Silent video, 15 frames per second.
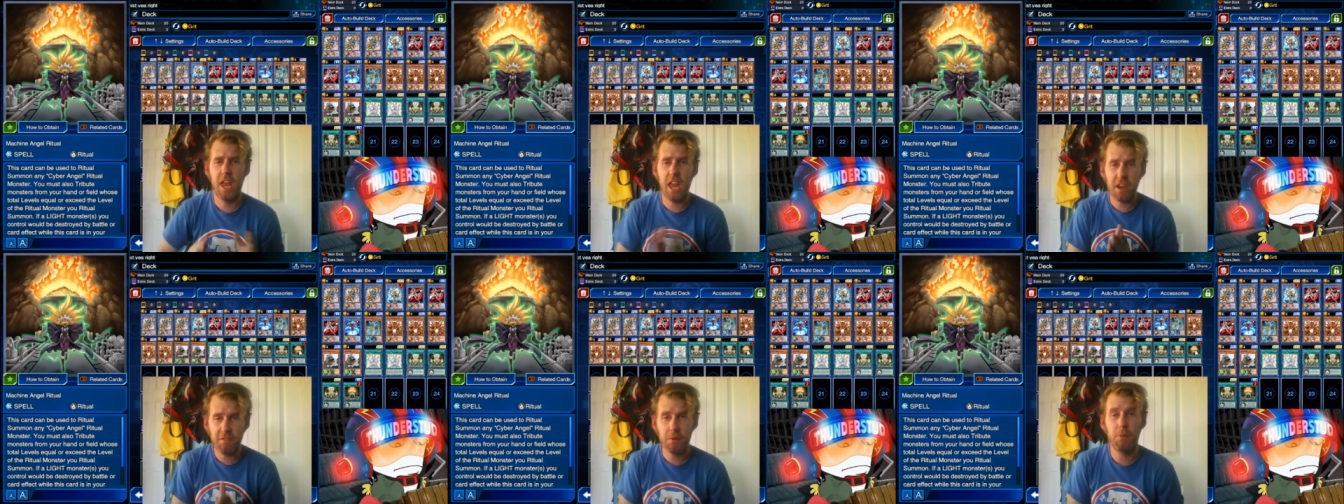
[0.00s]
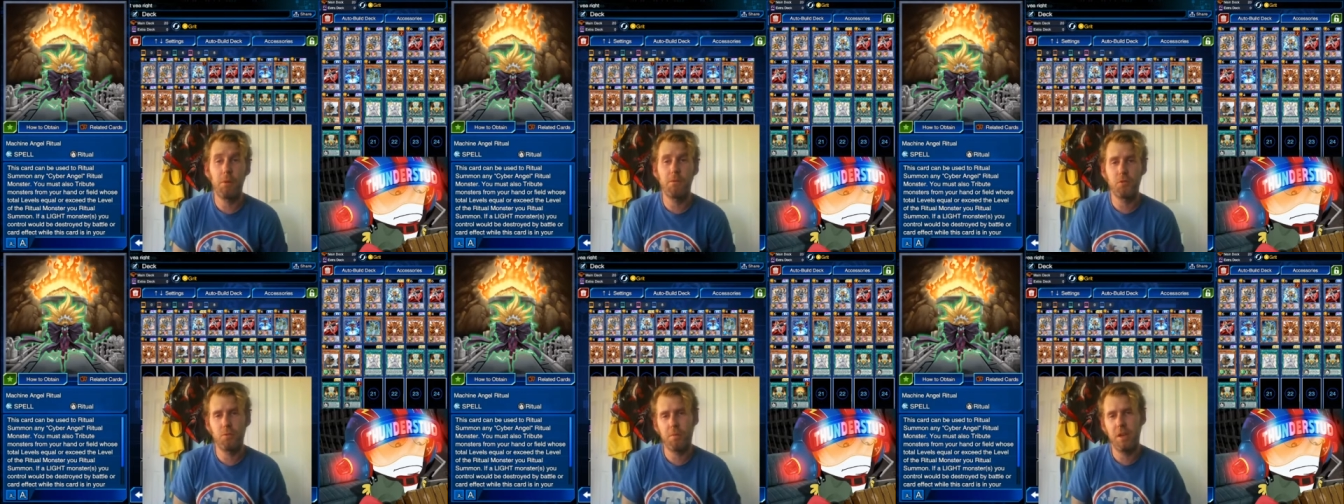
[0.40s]

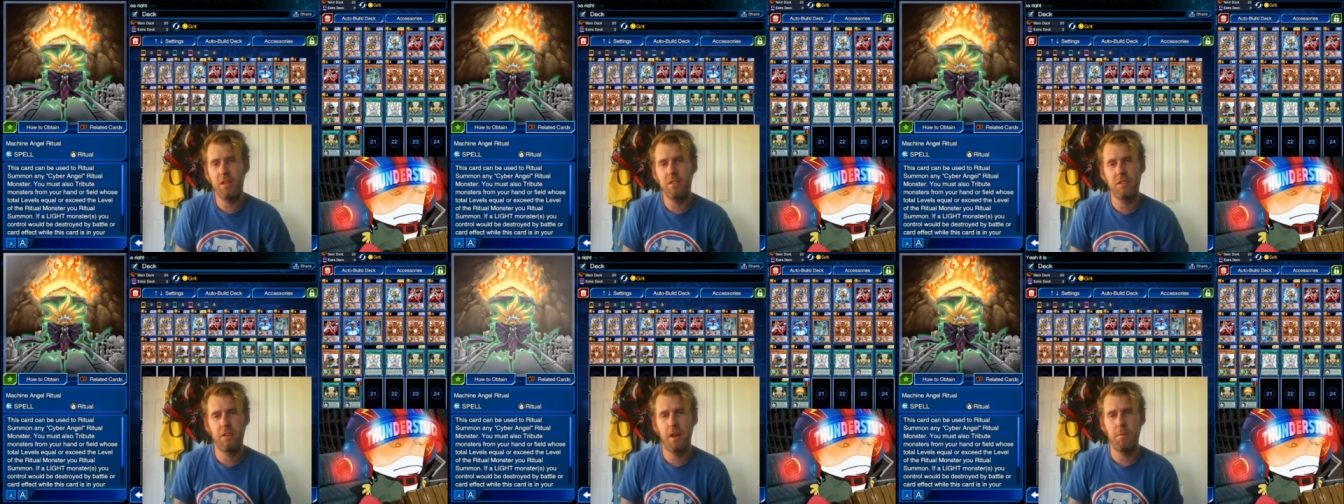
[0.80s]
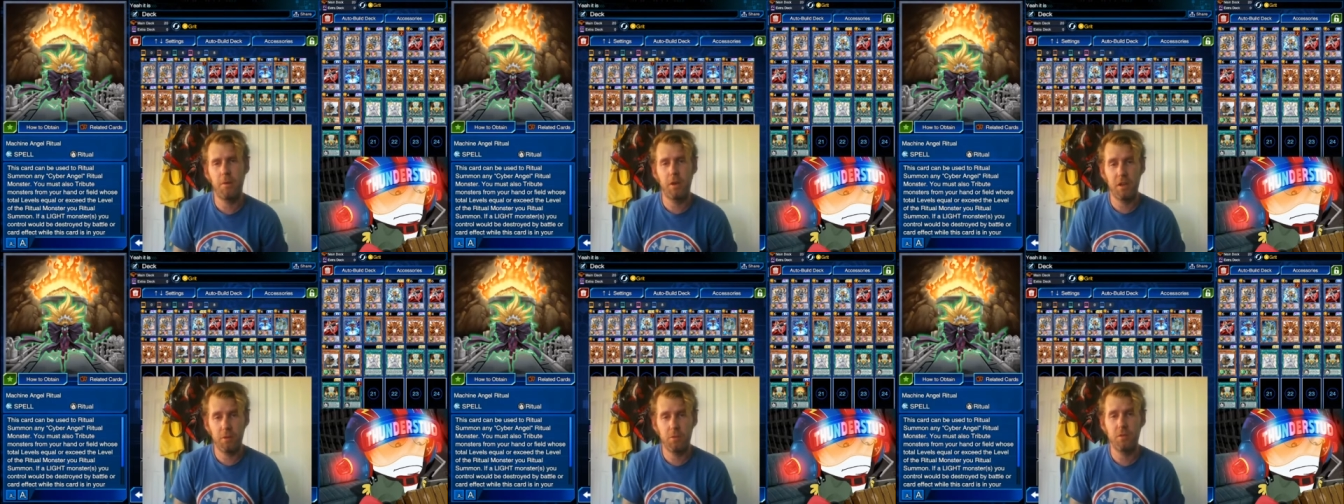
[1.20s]
Everyone was playing
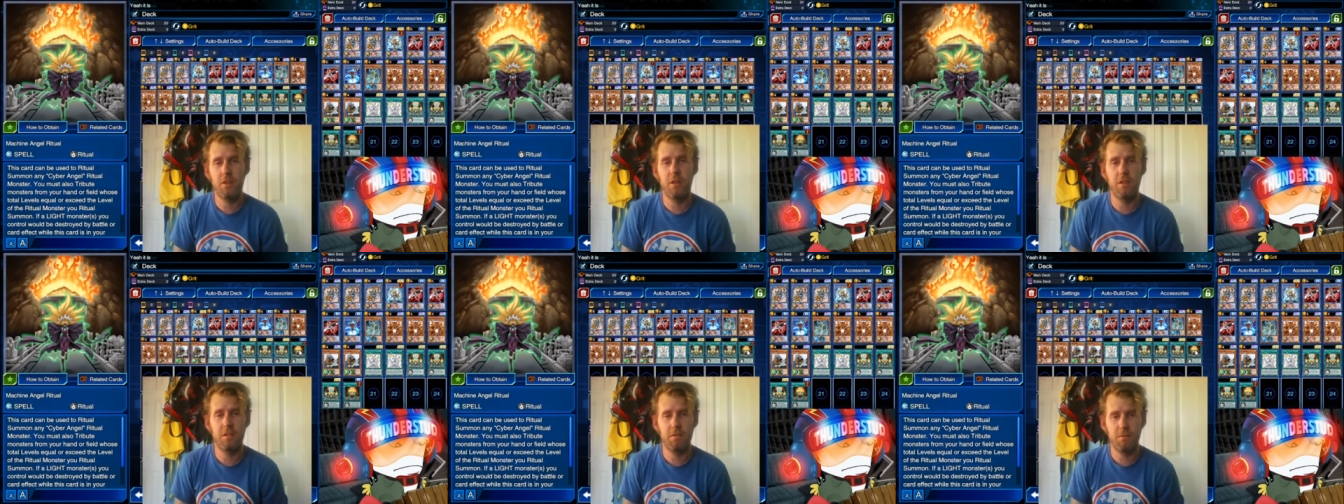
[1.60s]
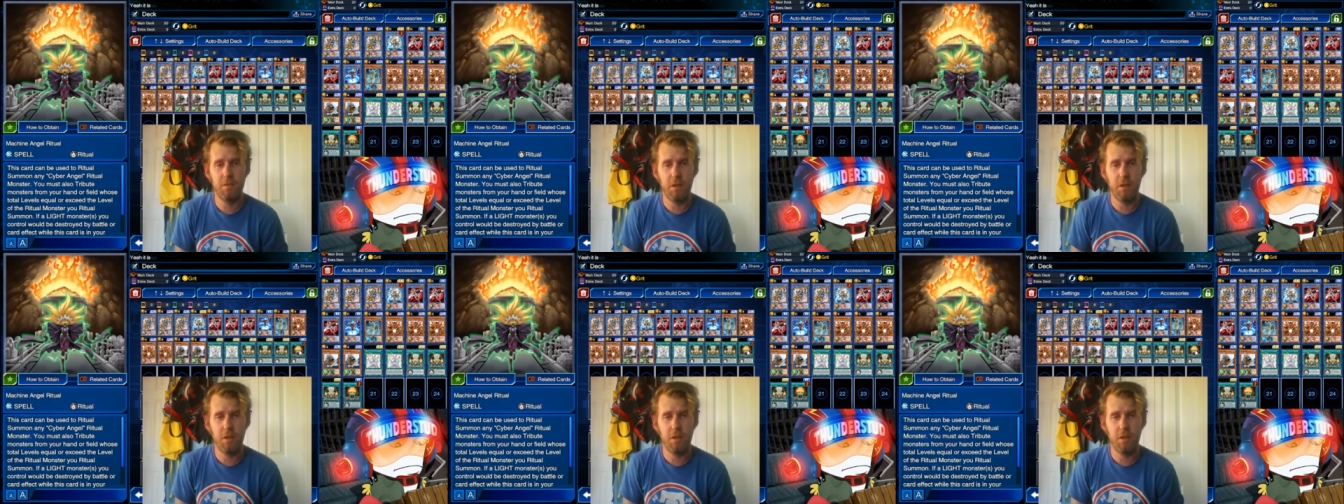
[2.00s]
Cyber. It was a,